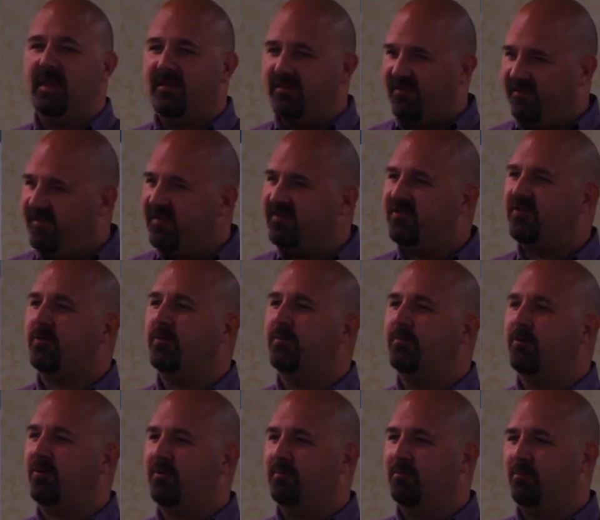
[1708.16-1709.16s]
in the physical
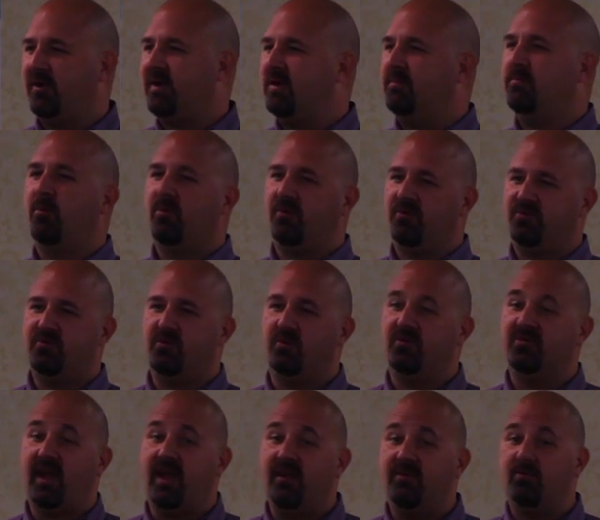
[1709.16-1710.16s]
brick and mortar
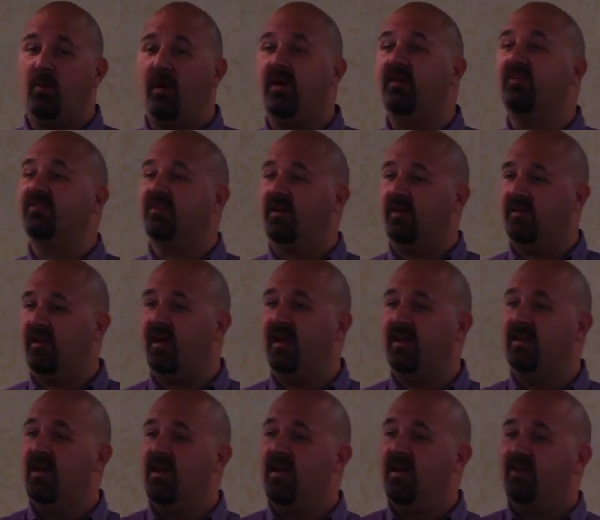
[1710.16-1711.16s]
stores as well as online.